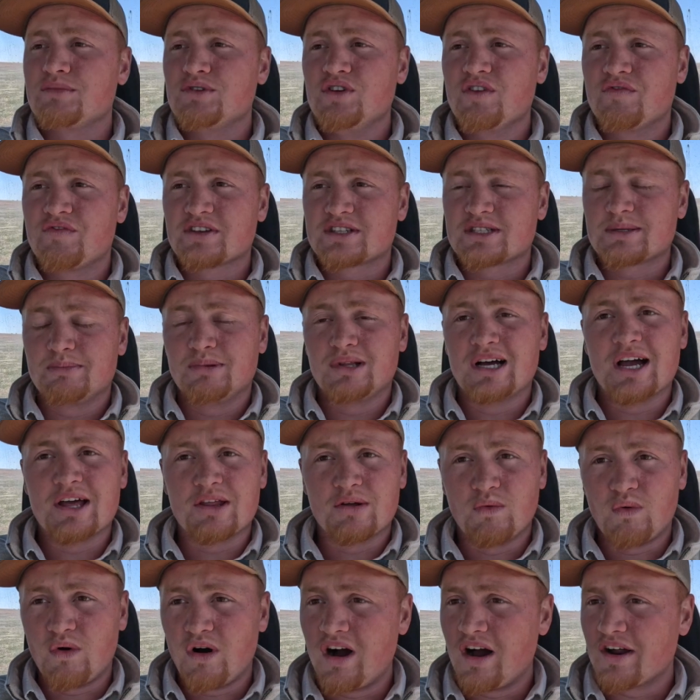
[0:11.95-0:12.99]
you have to supply
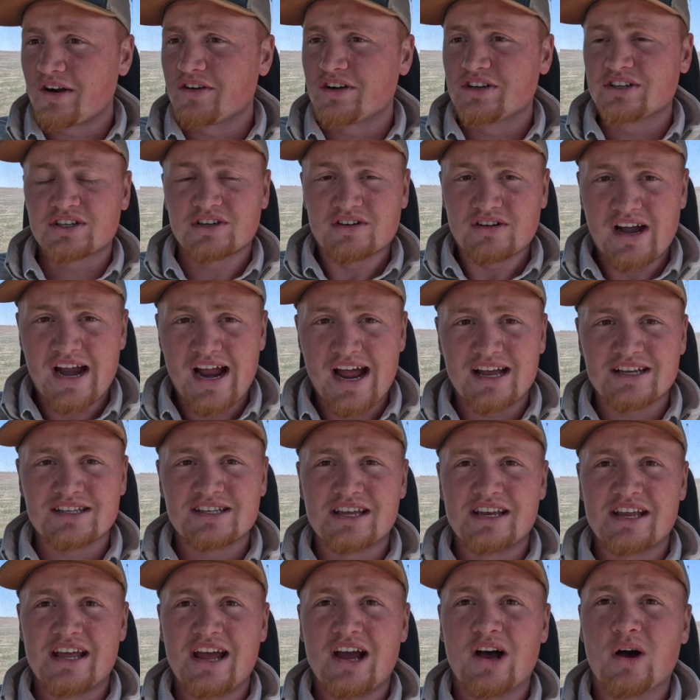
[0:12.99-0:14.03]
the water and the
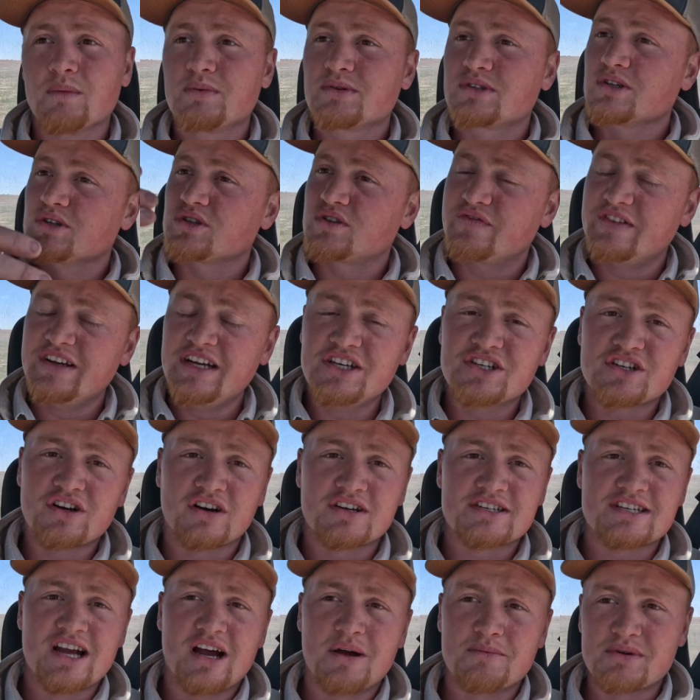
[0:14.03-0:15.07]
grass, and it helps those feed
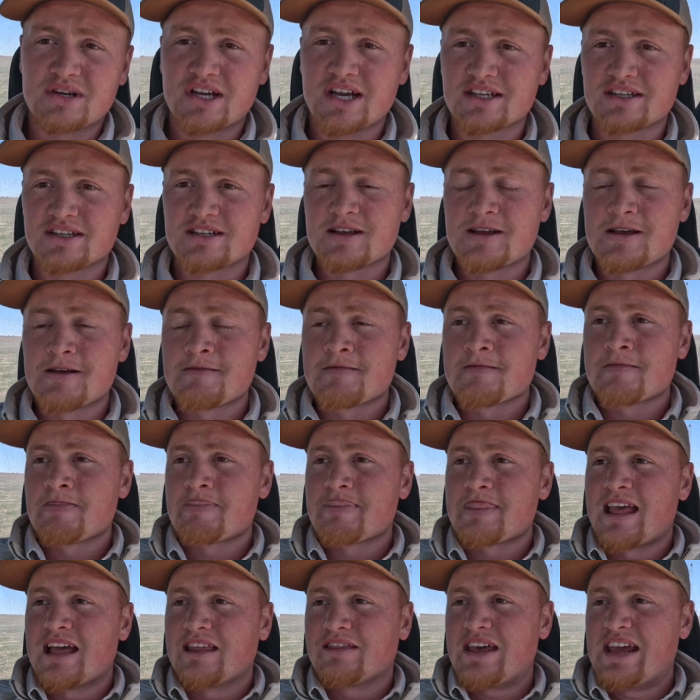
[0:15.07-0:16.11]
yards out because
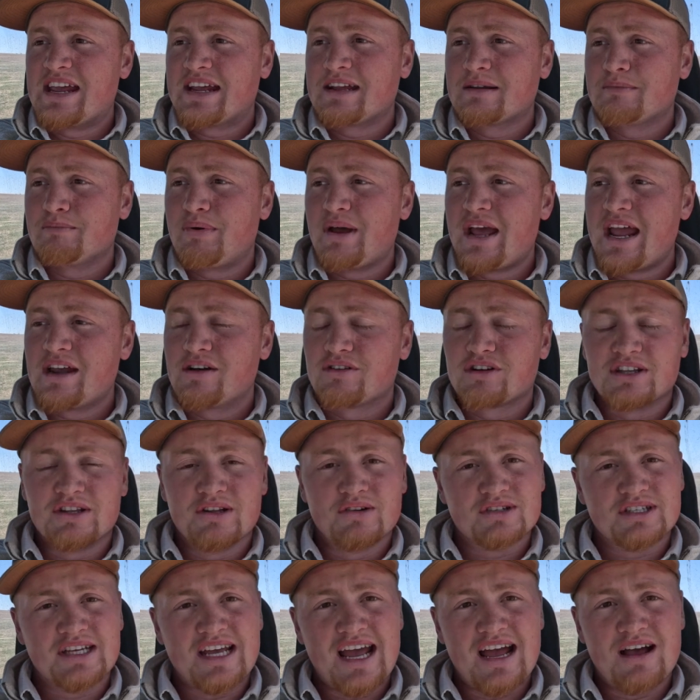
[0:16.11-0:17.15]
they can pay to run
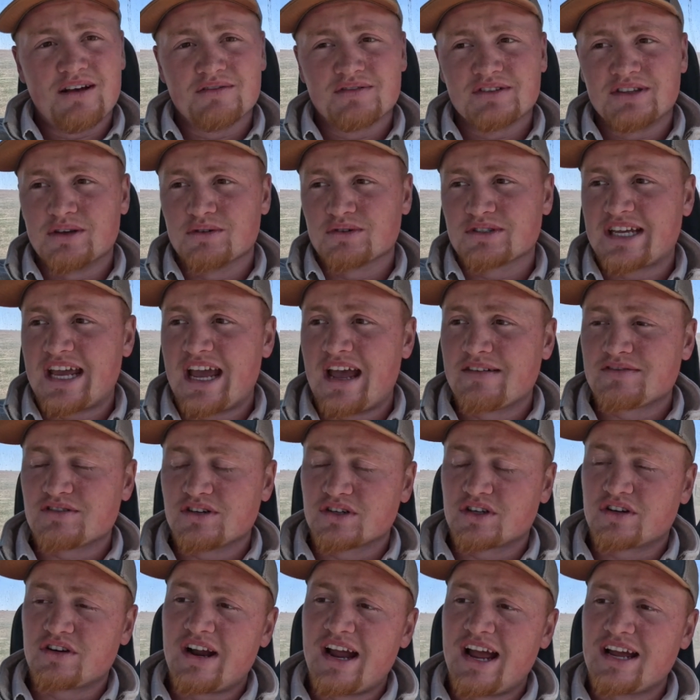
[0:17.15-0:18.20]
those calves
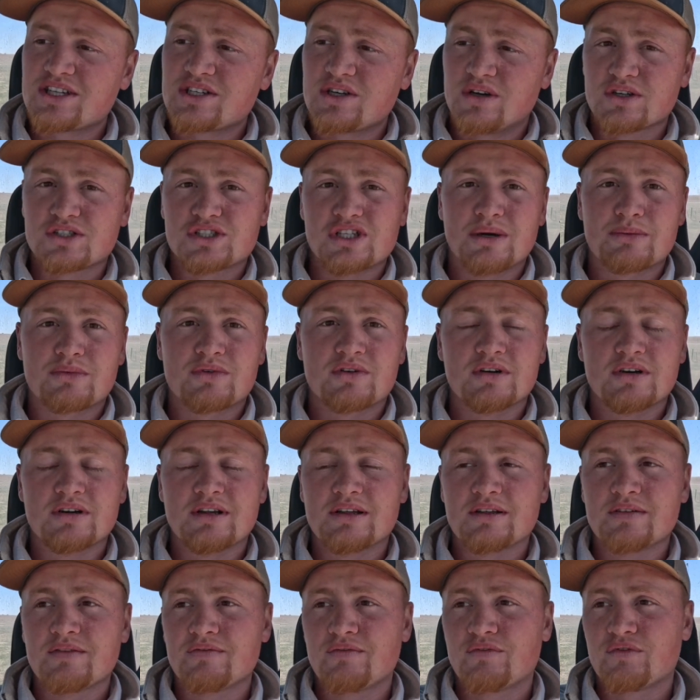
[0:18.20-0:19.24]
on grass all summer
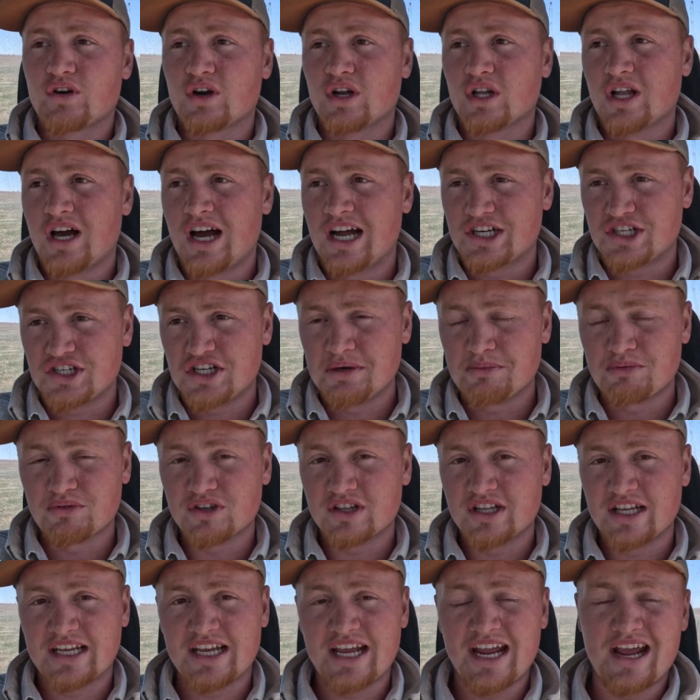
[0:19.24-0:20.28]
for a lot cheaper
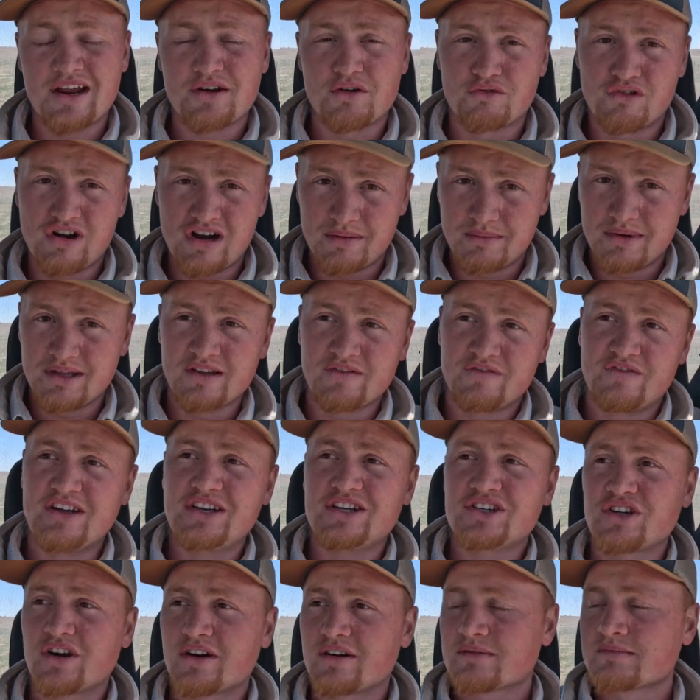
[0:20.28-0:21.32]
than they can to run them in the
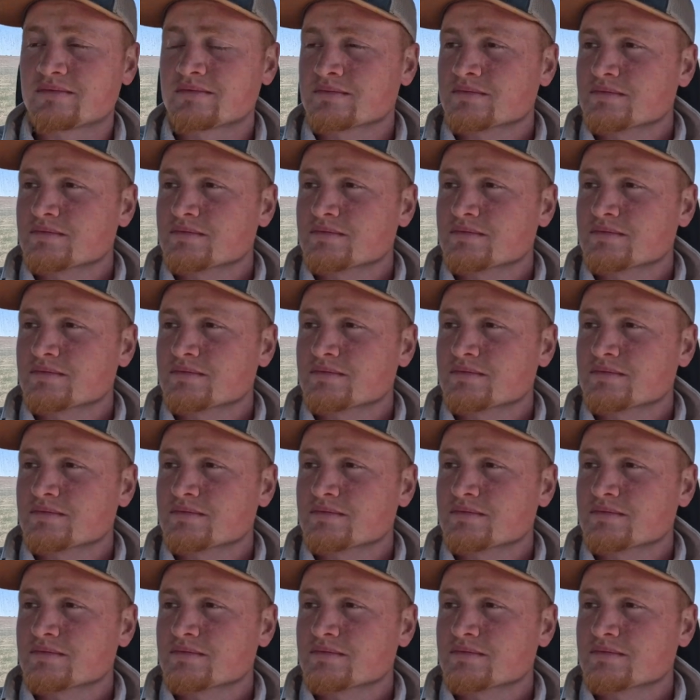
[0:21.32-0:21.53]
feed yard.